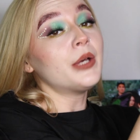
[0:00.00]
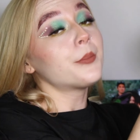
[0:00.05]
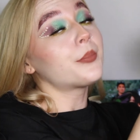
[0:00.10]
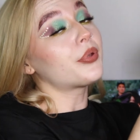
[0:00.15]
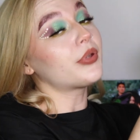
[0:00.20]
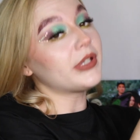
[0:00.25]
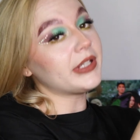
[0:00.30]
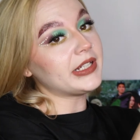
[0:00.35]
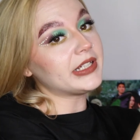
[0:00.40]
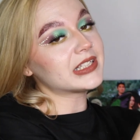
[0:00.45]

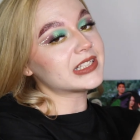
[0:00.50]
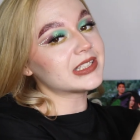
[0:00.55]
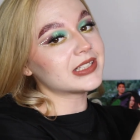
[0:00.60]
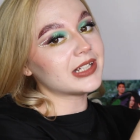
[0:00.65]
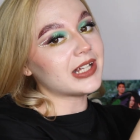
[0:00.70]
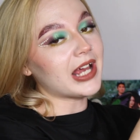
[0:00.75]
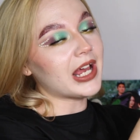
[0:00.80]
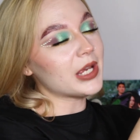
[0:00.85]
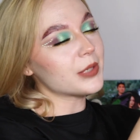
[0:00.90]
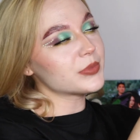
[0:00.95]
Please,
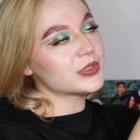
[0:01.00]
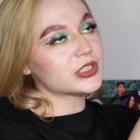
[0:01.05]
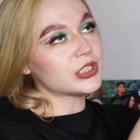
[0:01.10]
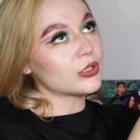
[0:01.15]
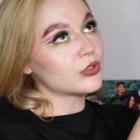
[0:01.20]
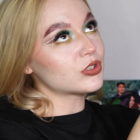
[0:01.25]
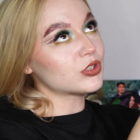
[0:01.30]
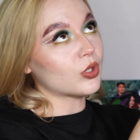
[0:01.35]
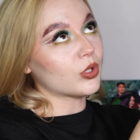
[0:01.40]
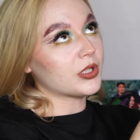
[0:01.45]
I'm
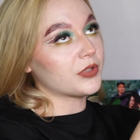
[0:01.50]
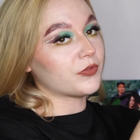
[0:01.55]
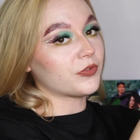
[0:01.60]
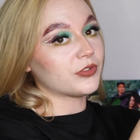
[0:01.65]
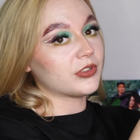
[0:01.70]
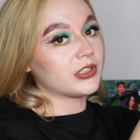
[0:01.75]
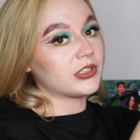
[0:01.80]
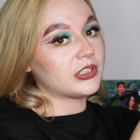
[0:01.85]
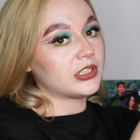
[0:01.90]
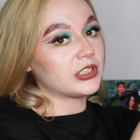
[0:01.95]
so sorry for
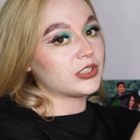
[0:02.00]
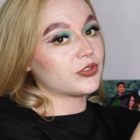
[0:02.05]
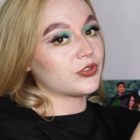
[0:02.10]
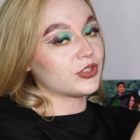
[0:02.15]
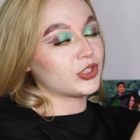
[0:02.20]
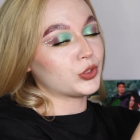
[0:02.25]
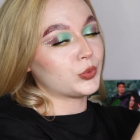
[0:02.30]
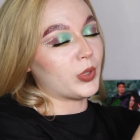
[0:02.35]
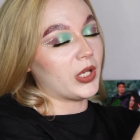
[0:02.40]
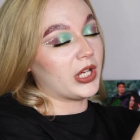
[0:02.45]
the
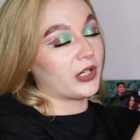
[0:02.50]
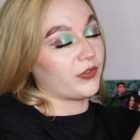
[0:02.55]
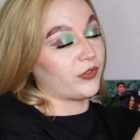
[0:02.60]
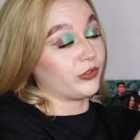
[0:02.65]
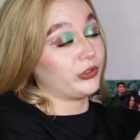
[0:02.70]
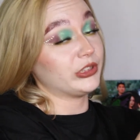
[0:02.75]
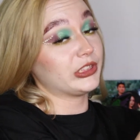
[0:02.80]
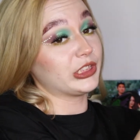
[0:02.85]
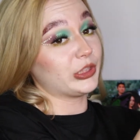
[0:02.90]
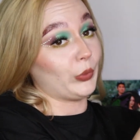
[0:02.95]

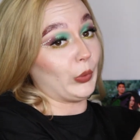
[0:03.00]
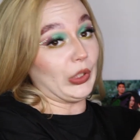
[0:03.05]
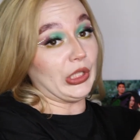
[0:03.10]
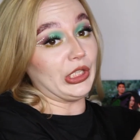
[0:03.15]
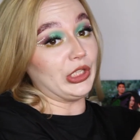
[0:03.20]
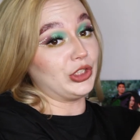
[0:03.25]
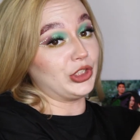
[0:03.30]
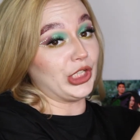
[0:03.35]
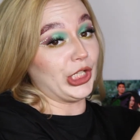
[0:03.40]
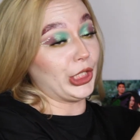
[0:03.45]
disrespectful
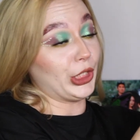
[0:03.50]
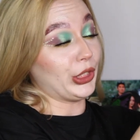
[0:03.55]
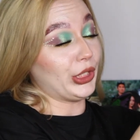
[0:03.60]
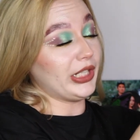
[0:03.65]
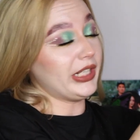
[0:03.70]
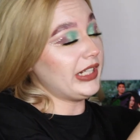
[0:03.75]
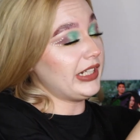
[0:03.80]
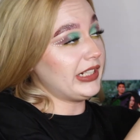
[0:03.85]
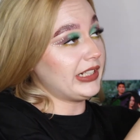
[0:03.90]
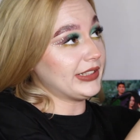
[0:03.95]
squeaky
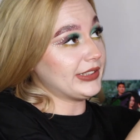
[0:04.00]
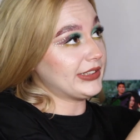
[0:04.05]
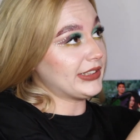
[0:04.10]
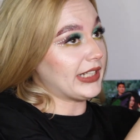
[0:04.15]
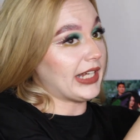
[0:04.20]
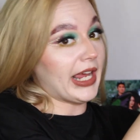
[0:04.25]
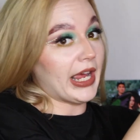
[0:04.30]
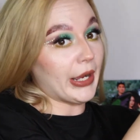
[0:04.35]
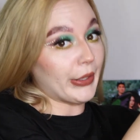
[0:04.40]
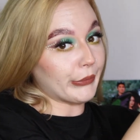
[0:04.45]
chair. It is
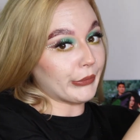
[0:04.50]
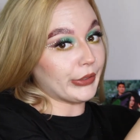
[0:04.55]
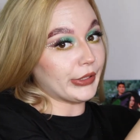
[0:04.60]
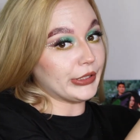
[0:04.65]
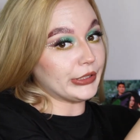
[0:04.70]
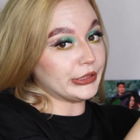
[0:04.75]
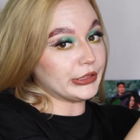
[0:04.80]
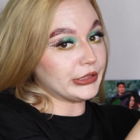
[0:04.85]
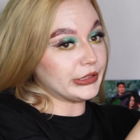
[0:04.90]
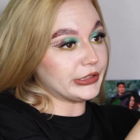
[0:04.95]

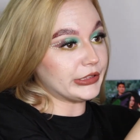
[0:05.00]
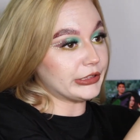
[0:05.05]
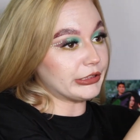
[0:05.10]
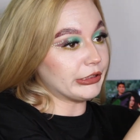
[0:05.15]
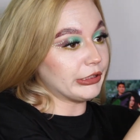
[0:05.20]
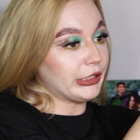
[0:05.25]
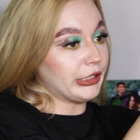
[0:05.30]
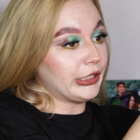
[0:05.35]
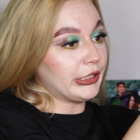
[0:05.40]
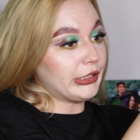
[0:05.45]
outrageous.
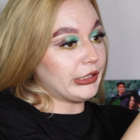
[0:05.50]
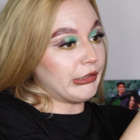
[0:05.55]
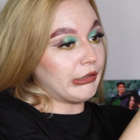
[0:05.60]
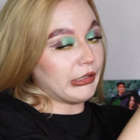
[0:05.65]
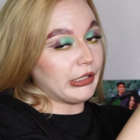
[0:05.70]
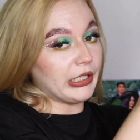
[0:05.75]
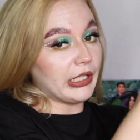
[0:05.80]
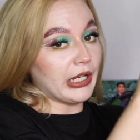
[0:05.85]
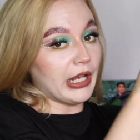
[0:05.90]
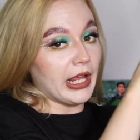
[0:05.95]
You need
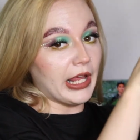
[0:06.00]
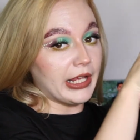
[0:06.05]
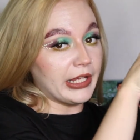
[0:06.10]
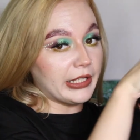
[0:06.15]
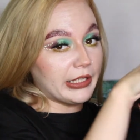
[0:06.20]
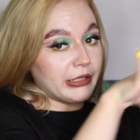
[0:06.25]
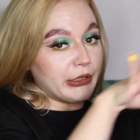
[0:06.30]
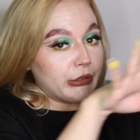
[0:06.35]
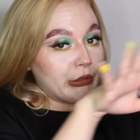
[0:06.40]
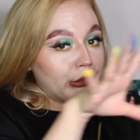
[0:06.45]
to get
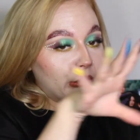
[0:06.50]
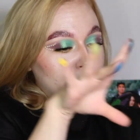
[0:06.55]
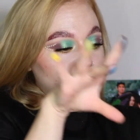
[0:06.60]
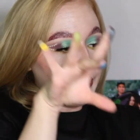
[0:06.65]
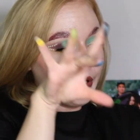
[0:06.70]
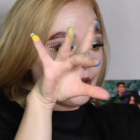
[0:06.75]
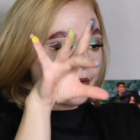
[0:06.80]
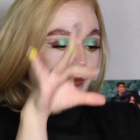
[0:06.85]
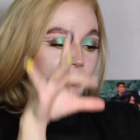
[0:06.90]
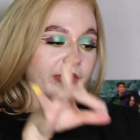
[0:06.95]
Hank
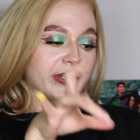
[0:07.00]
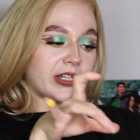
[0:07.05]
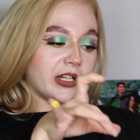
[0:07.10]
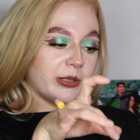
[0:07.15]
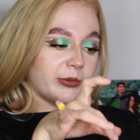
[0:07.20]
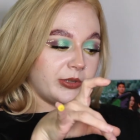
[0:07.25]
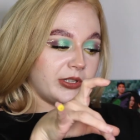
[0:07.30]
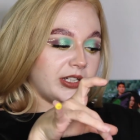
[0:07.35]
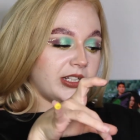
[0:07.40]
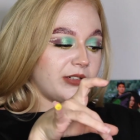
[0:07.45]
Hill with a
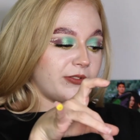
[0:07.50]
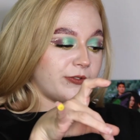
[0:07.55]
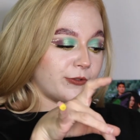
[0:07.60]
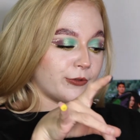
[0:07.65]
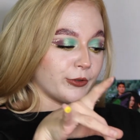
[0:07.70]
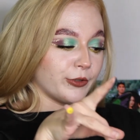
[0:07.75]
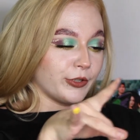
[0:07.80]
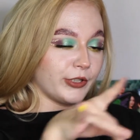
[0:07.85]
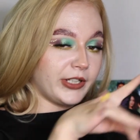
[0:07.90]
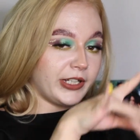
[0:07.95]
W D
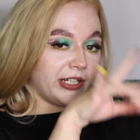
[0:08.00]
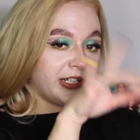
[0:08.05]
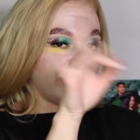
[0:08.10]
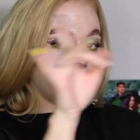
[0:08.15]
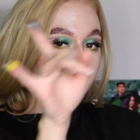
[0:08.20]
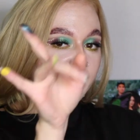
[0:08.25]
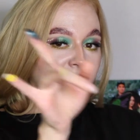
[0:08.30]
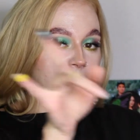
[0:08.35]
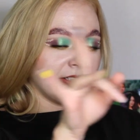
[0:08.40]
forty.